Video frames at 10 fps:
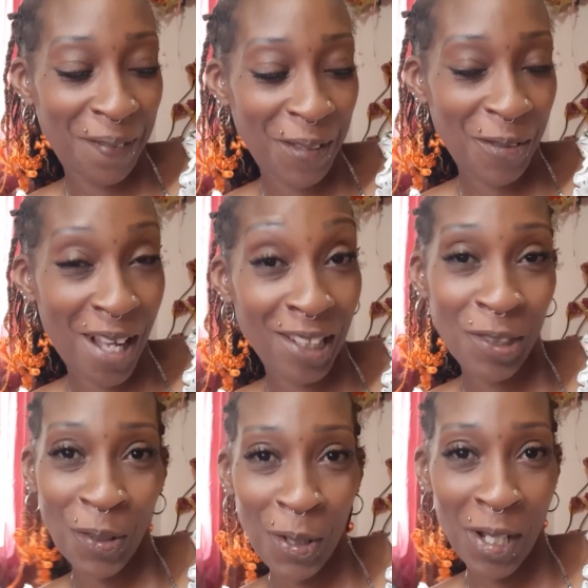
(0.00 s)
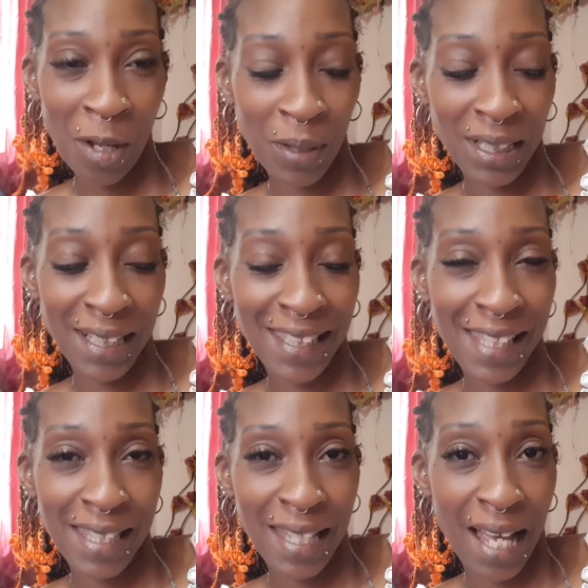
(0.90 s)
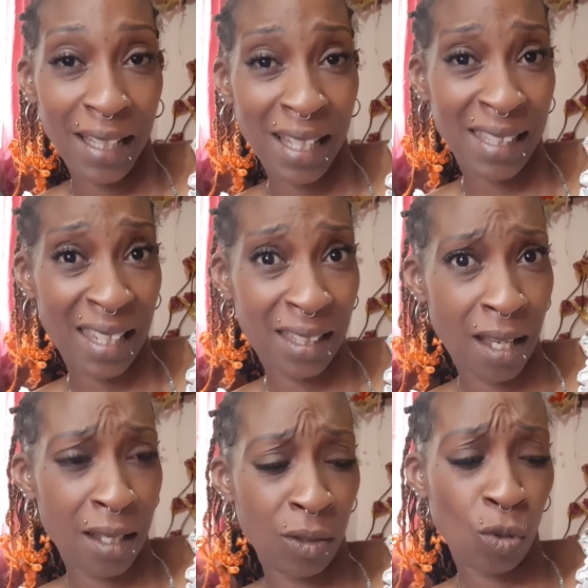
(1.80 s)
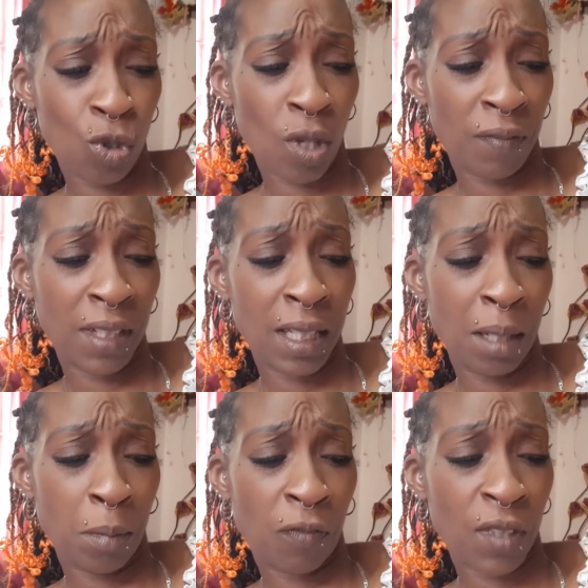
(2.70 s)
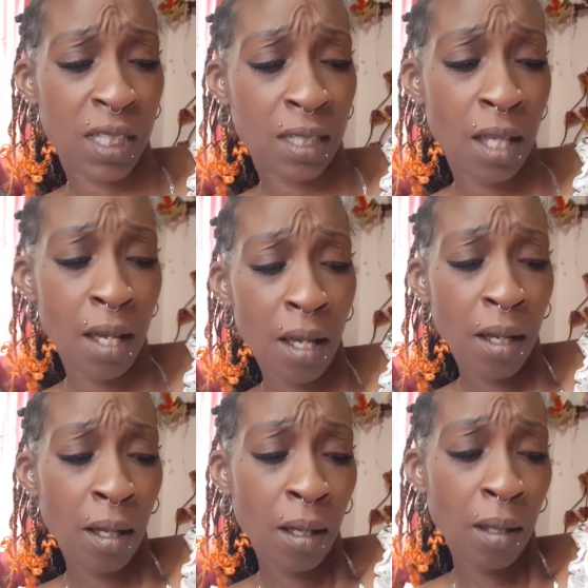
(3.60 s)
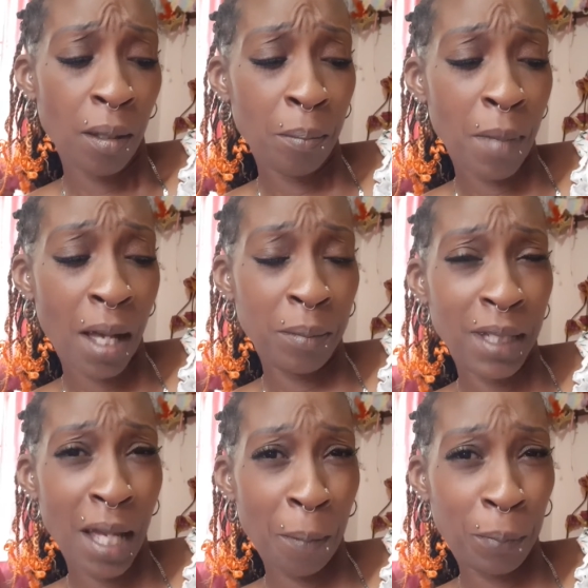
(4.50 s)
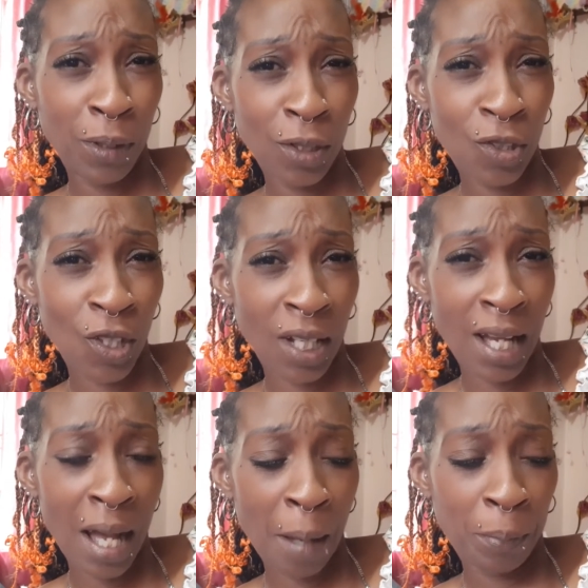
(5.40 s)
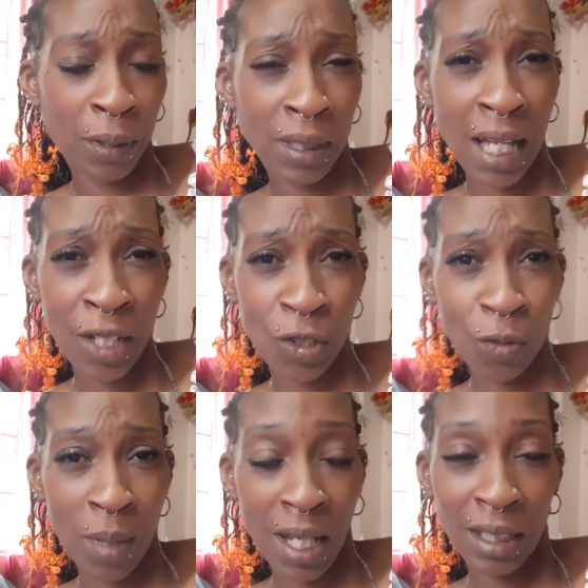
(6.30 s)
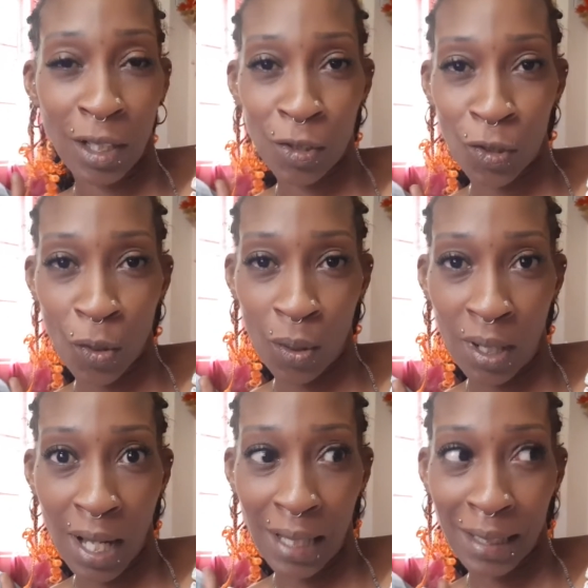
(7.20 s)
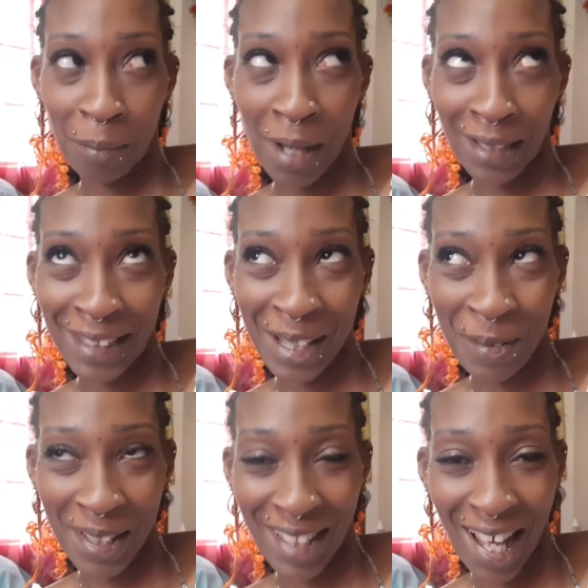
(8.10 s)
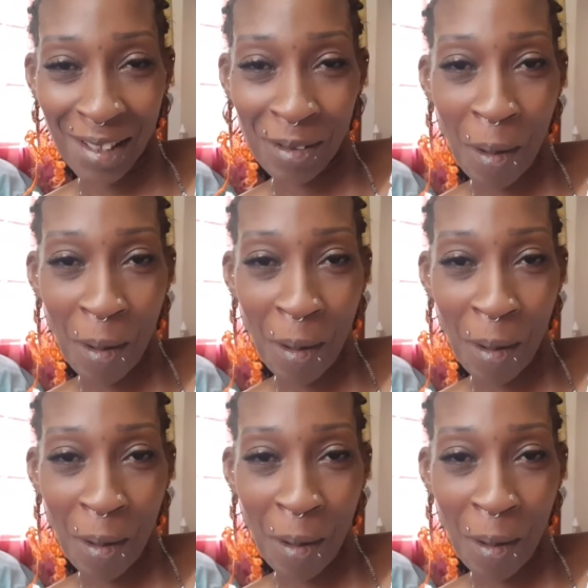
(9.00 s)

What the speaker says: You know, I'll show you how it looks inside. As I say, I ain't too sure of the name. If it's mommy apple, sugar apple, cashew, I'm not sure. I'll get back to you with that.